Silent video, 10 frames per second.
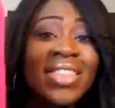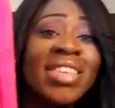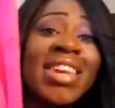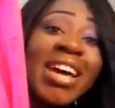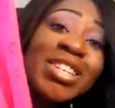
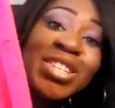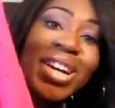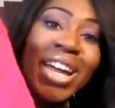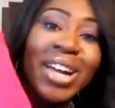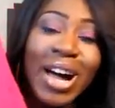The next
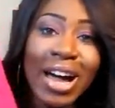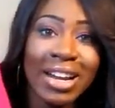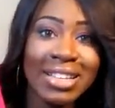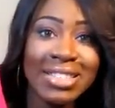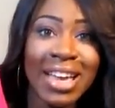shirt I
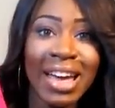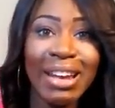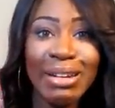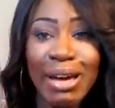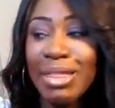got is
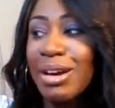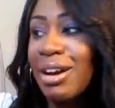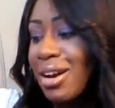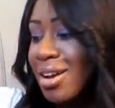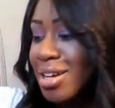yet
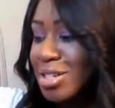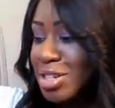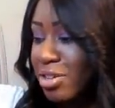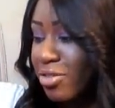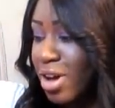another
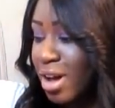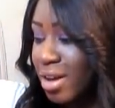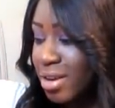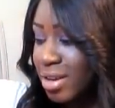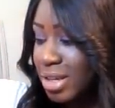
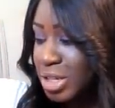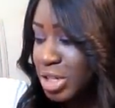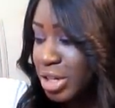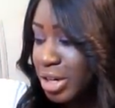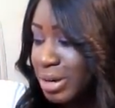chiffon
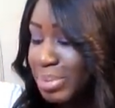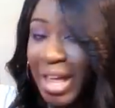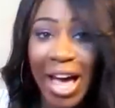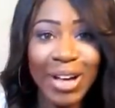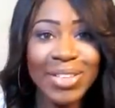sheer
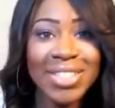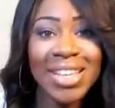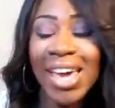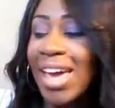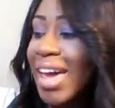blouse.
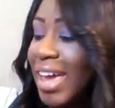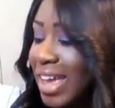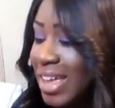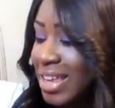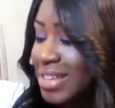
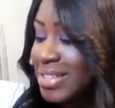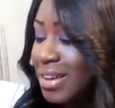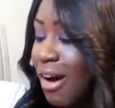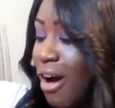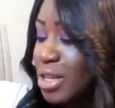It is
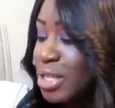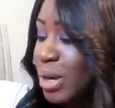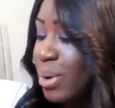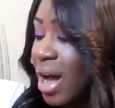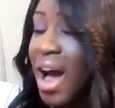
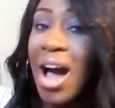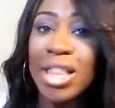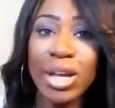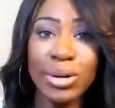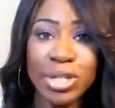also a
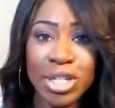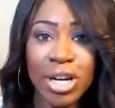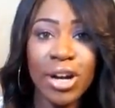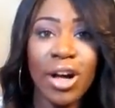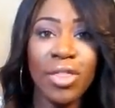high-low
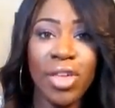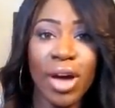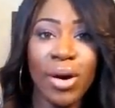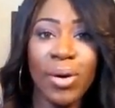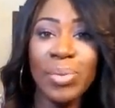shirt,
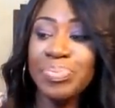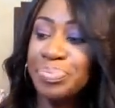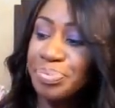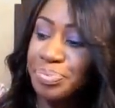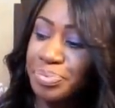although
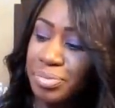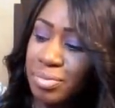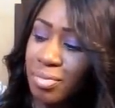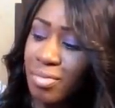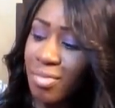
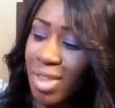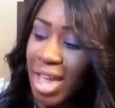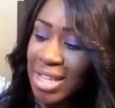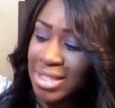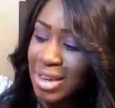
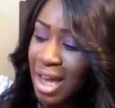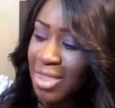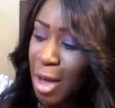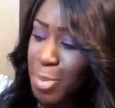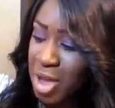it's not
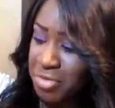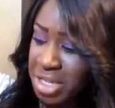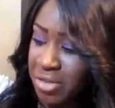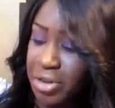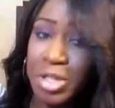that big of a
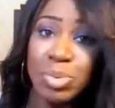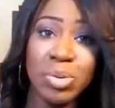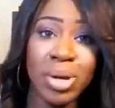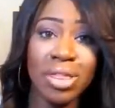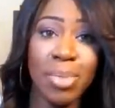difference
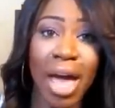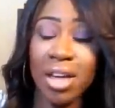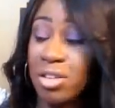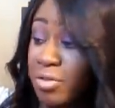between the back and